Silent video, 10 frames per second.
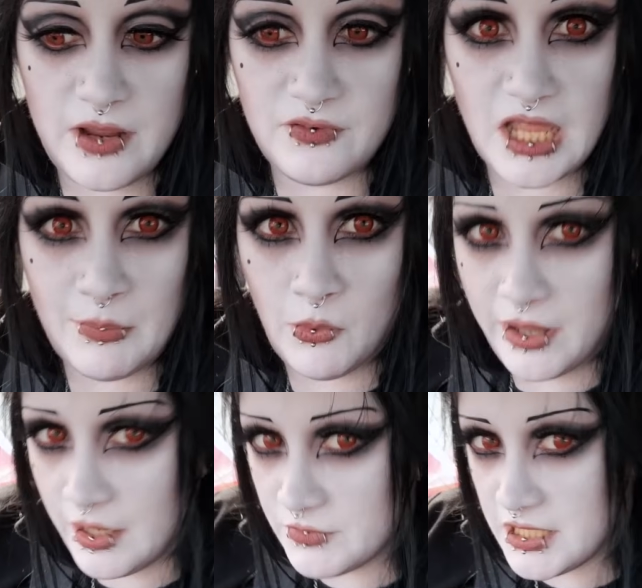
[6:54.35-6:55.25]
haven't come
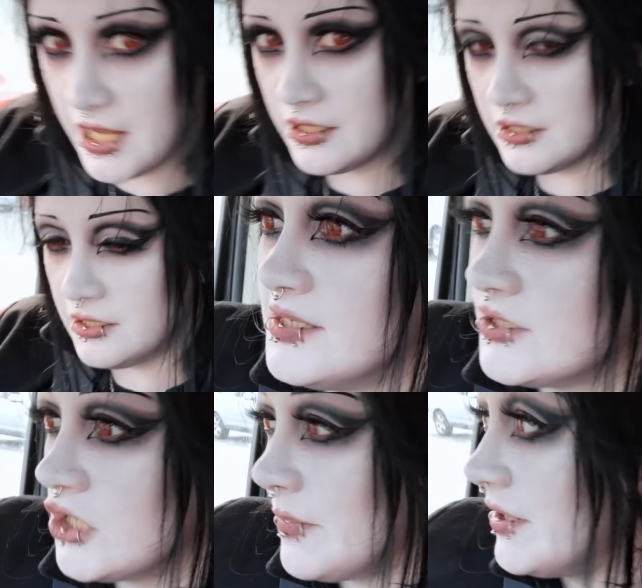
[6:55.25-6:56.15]
away empty-handed. There's a
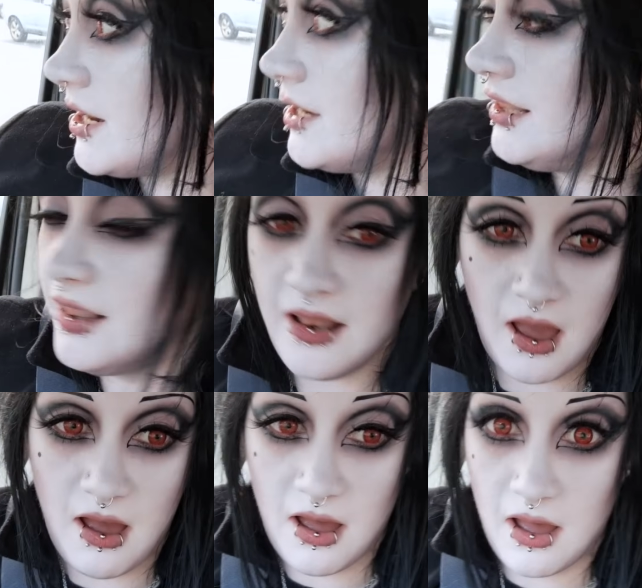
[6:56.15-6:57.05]
shop that I
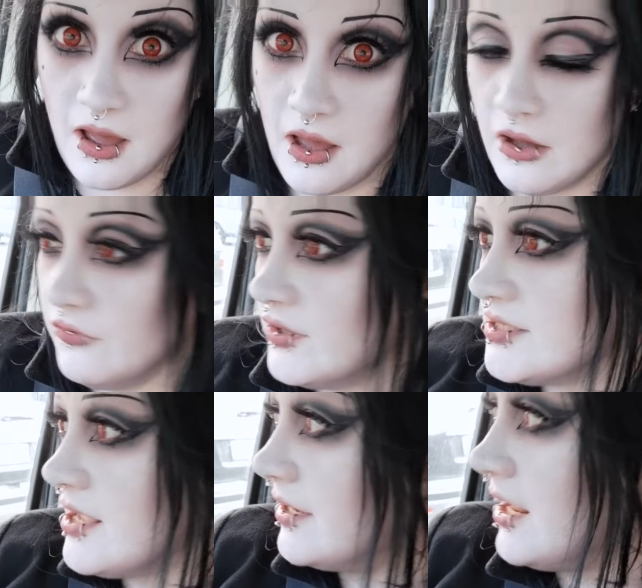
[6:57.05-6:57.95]
love.
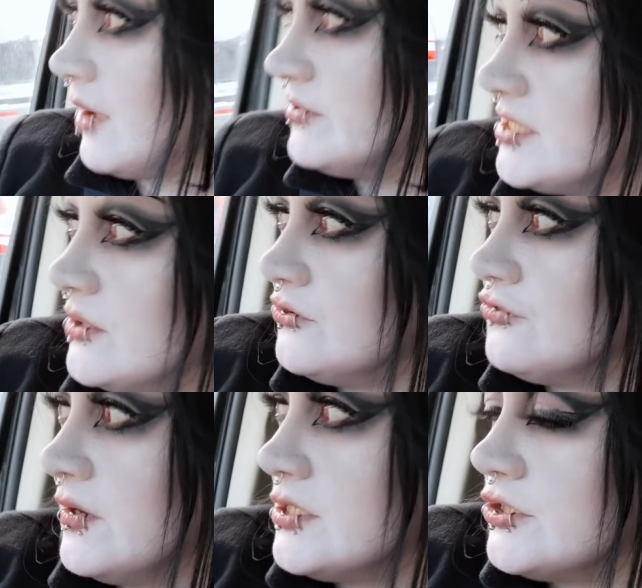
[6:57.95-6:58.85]
It's like an absolute
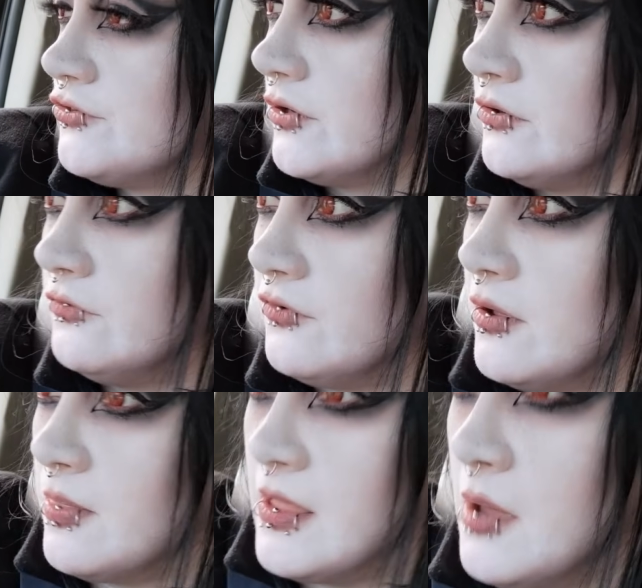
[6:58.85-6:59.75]
treasure trove,
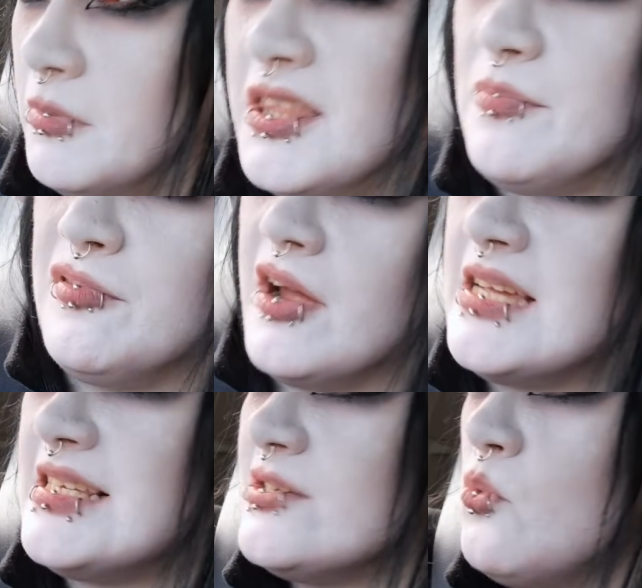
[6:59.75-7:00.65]
but their
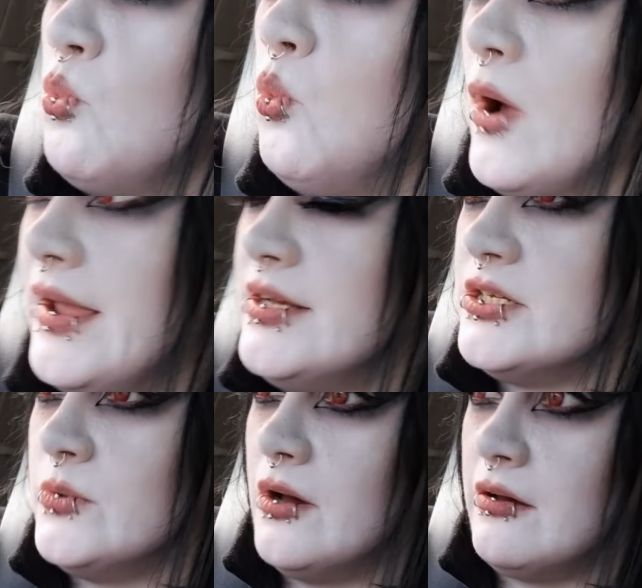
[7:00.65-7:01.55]
prices are way
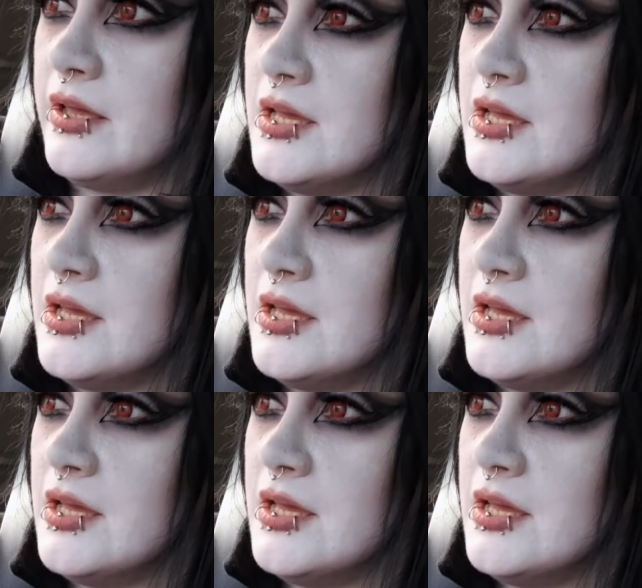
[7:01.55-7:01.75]
too high.